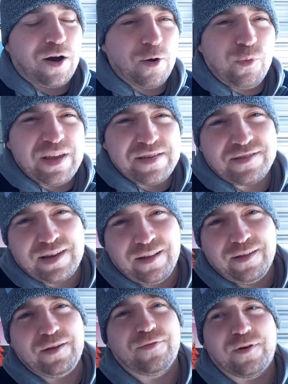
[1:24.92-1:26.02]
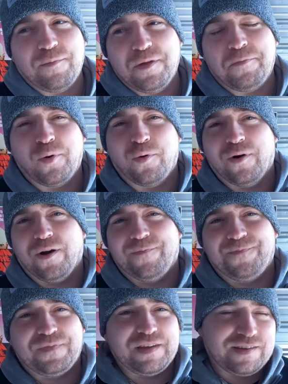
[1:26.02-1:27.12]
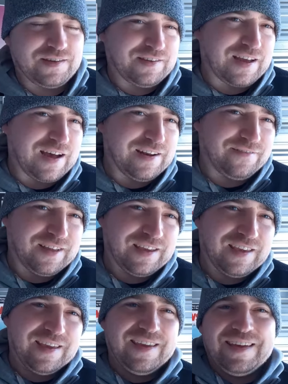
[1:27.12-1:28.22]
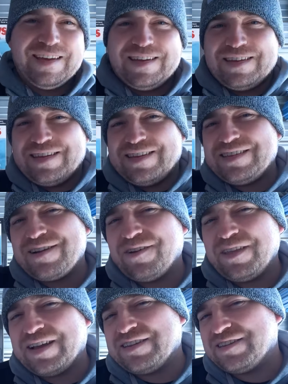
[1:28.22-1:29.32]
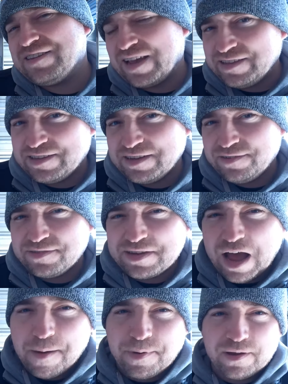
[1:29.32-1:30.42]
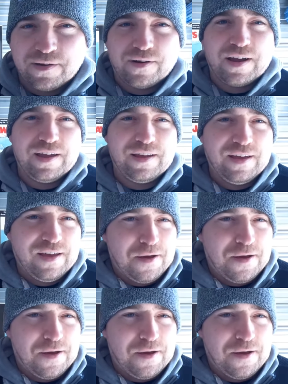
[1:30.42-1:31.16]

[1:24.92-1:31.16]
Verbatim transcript: Are we stealing from the poor? This is kind of like, it's not really a sensitive topic, right?